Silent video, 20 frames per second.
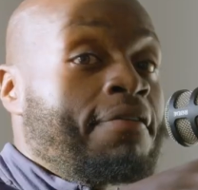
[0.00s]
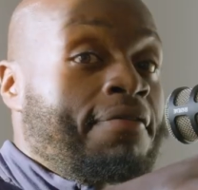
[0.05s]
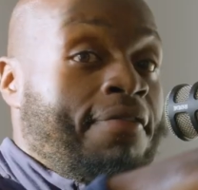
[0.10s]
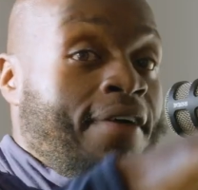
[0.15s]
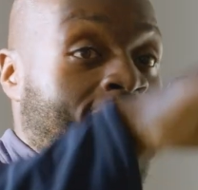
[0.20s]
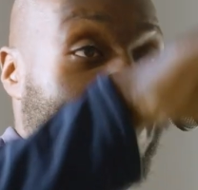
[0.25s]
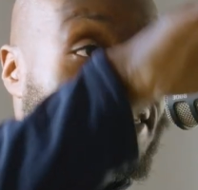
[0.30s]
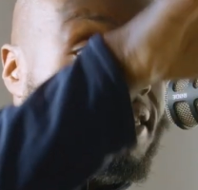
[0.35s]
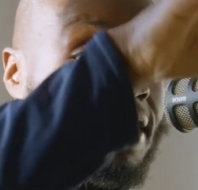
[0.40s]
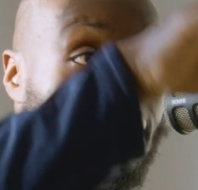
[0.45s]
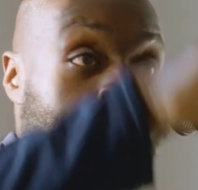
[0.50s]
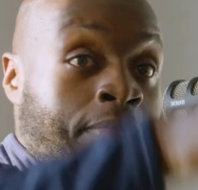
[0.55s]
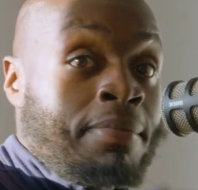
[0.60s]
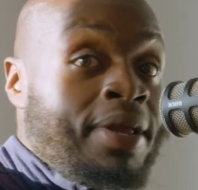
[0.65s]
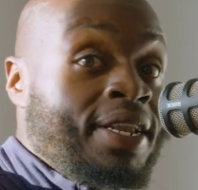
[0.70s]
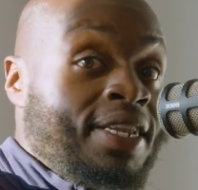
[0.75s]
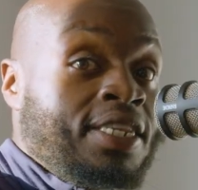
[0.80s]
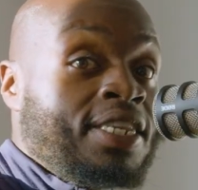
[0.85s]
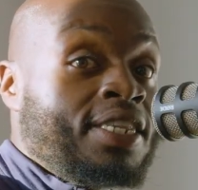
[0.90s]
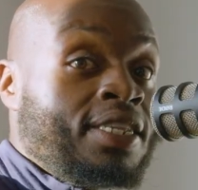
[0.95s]
fights in the
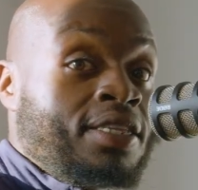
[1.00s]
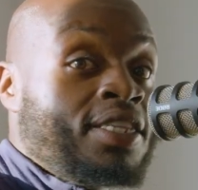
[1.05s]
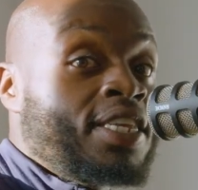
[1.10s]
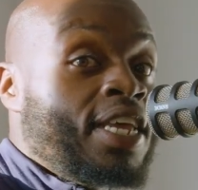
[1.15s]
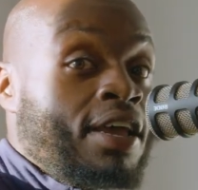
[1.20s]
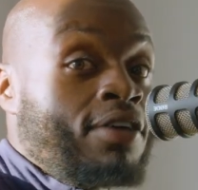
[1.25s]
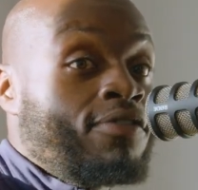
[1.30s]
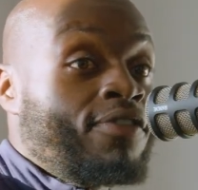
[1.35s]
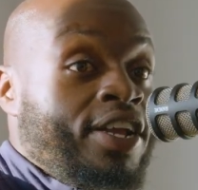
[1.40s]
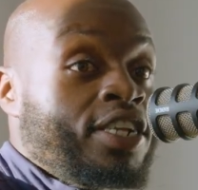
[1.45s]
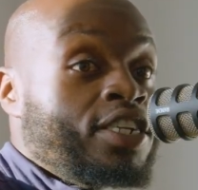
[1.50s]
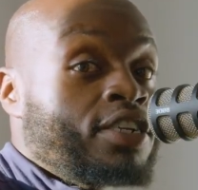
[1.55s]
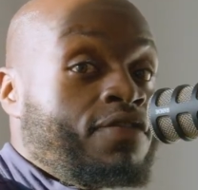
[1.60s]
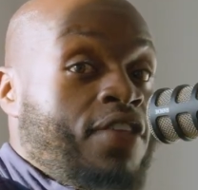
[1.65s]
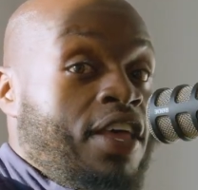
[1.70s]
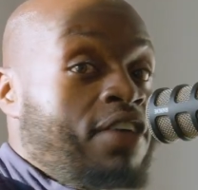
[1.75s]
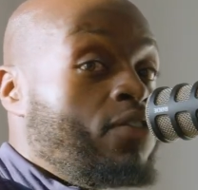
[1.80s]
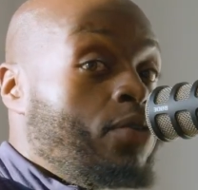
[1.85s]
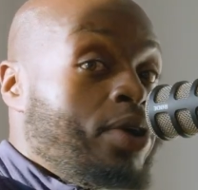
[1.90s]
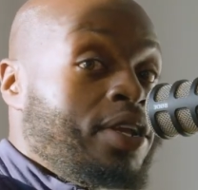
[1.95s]
mid-tier range of the
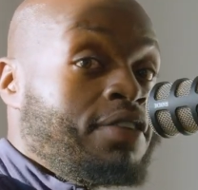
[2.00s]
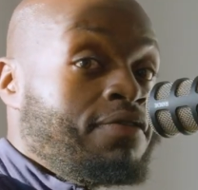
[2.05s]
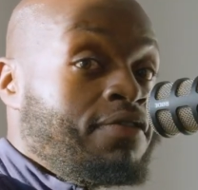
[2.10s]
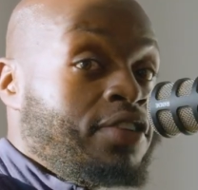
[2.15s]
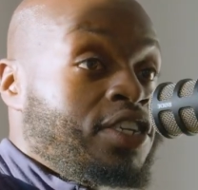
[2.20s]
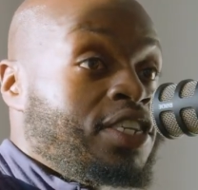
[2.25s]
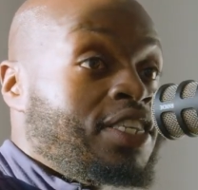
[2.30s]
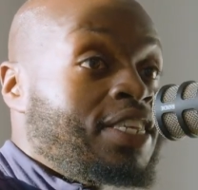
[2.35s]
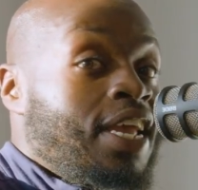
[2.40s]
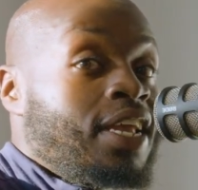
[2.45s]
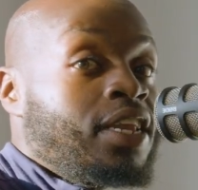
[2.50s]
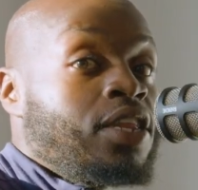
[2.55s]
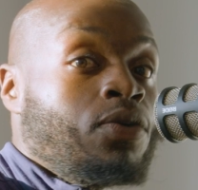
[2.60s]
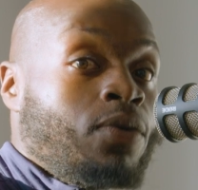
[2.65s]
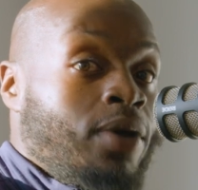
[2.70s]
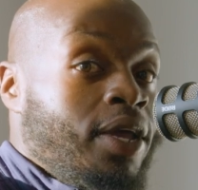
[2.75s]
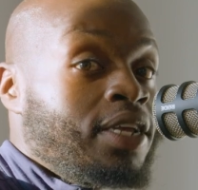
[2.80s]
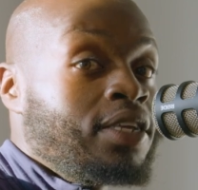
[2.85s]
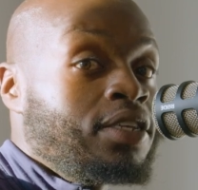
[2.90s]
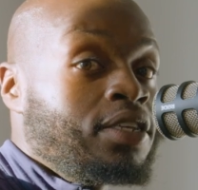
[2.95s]
heavyweight divisions,
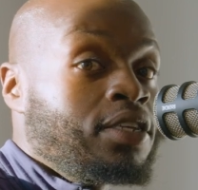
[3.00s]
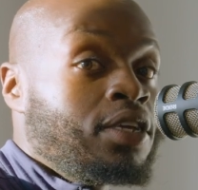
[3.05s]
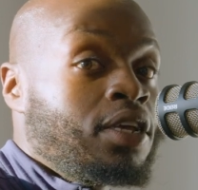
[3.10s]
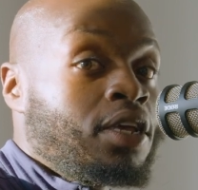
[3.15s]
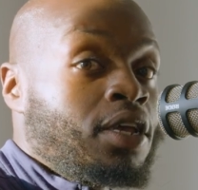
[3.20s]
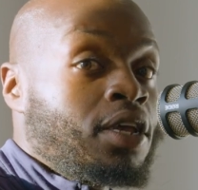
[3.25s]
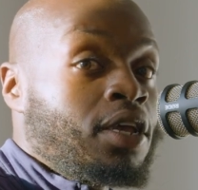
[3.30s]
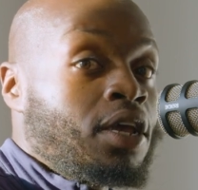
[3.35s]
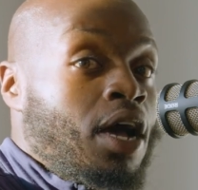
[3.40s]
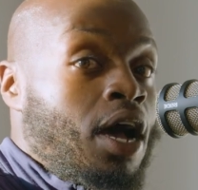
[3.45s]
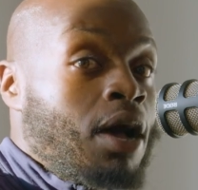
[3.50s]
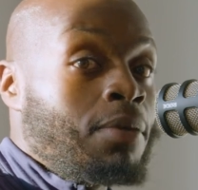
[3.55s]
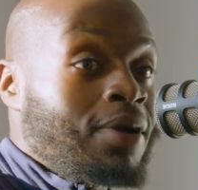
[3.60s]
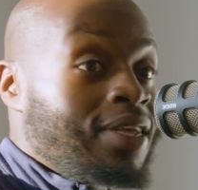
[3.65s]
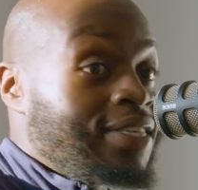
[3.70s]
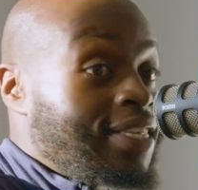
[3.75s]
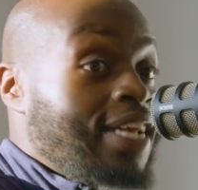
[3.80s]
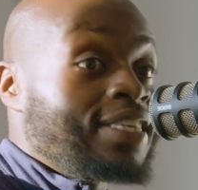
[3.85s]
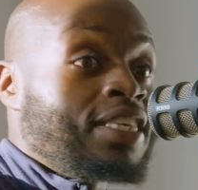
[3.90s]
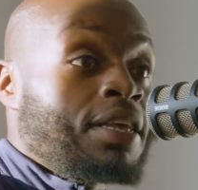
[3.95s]
anyways. Because
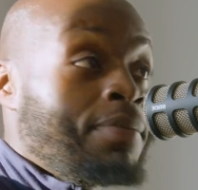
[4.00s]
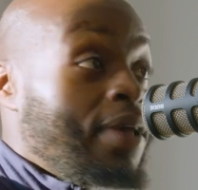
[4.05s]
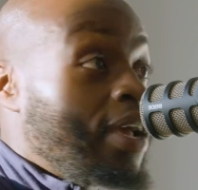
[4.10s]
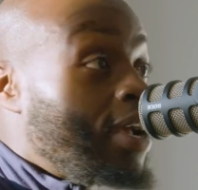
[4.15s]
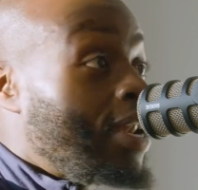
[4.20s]
that's a bit